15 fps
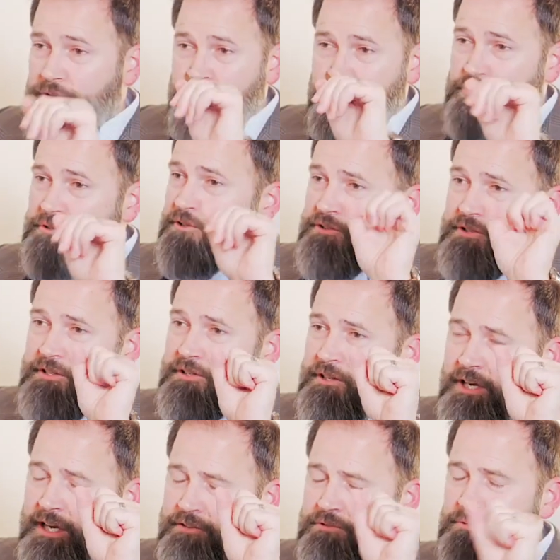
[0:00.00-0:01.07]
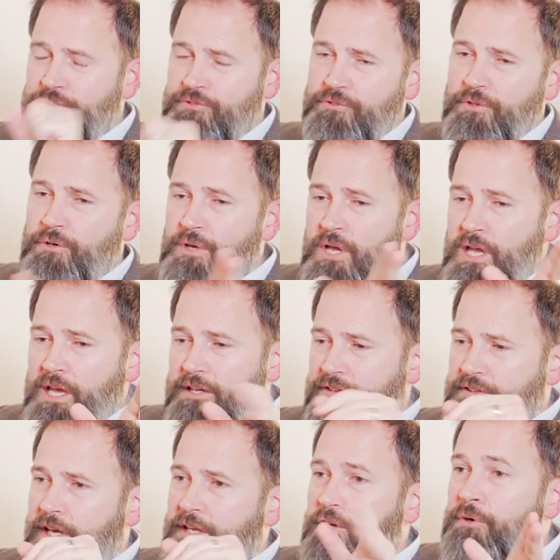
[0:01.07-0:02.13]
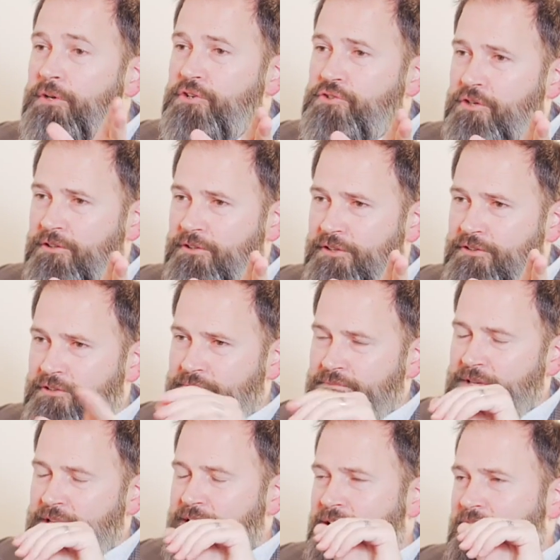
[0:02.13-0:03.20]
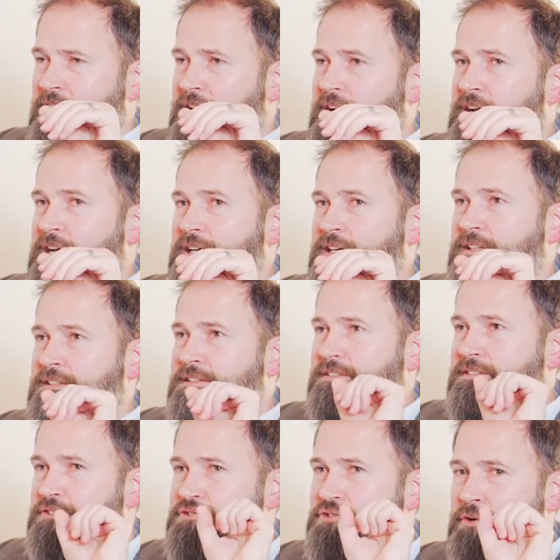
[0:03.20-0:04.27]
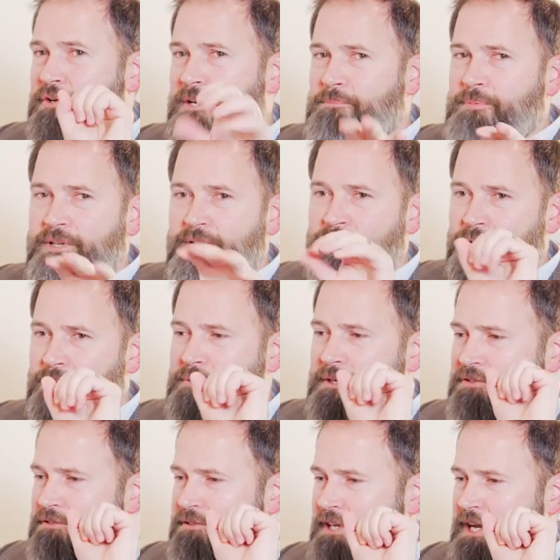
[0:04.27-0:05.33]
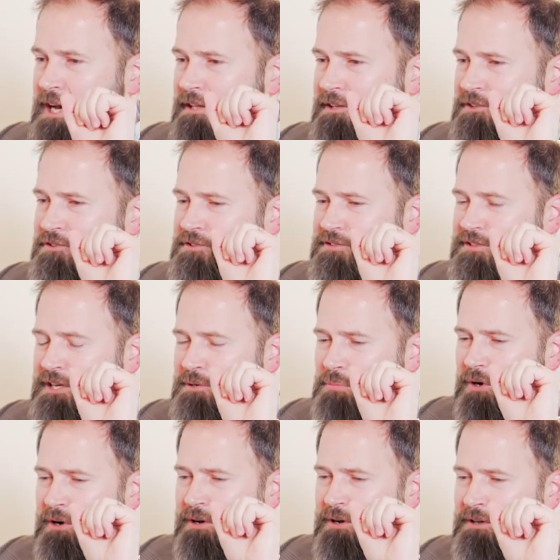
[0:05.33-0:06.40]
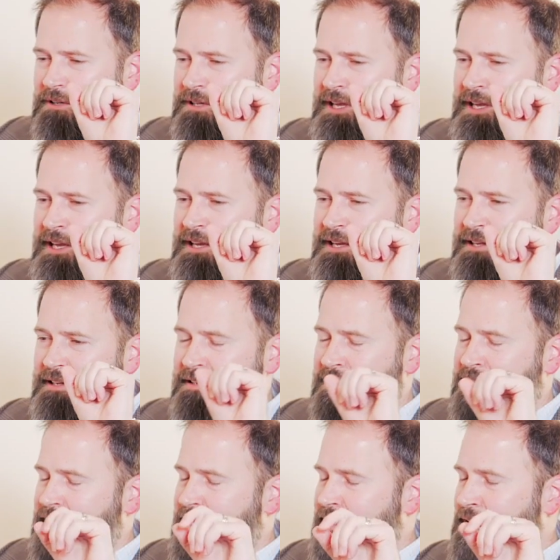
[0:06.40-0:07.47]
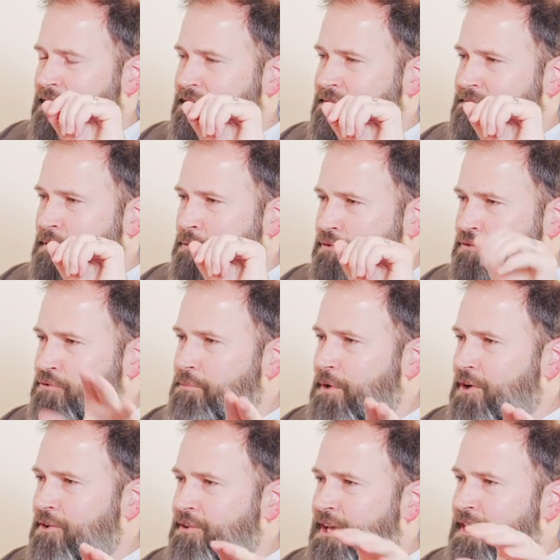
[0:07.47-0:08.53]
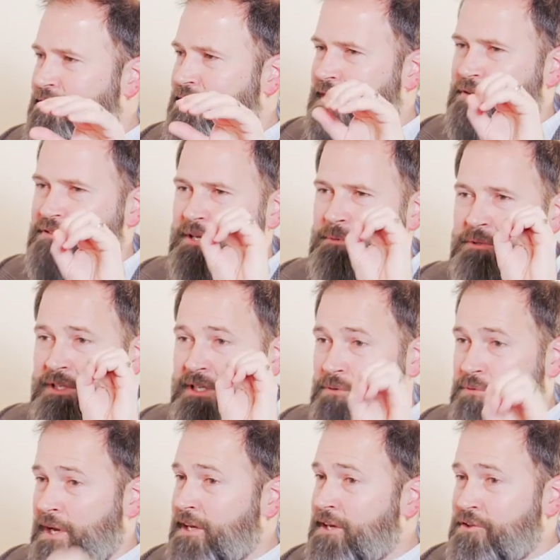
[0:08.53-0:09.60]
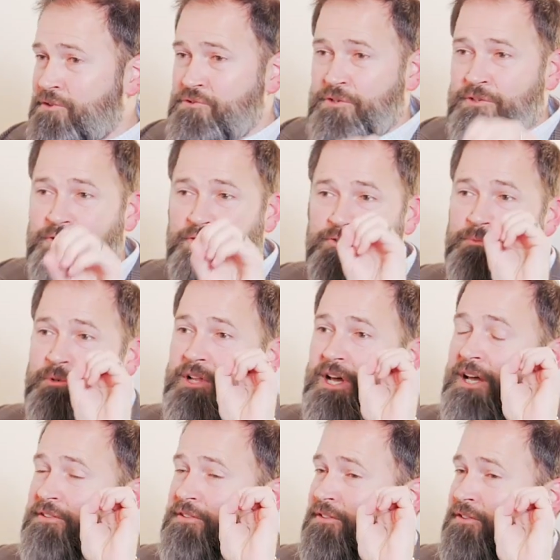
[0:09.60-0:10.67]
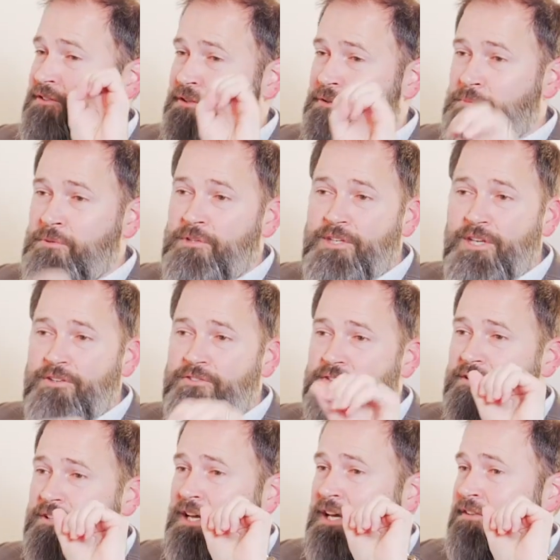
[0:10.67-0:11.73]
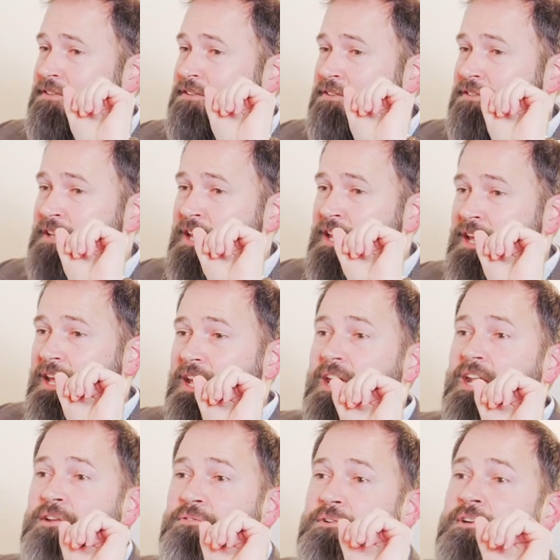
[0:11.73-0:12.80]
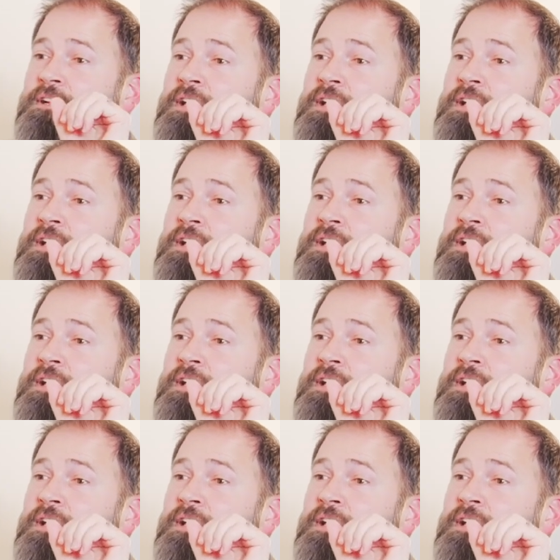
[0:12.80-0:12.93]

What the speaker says: junior, senior year high school. So I decided to go into journalism. showed up at Northwestern College in St. Paul, and it was small enough that I was able to get right into journalism classes and communication classes, and I figured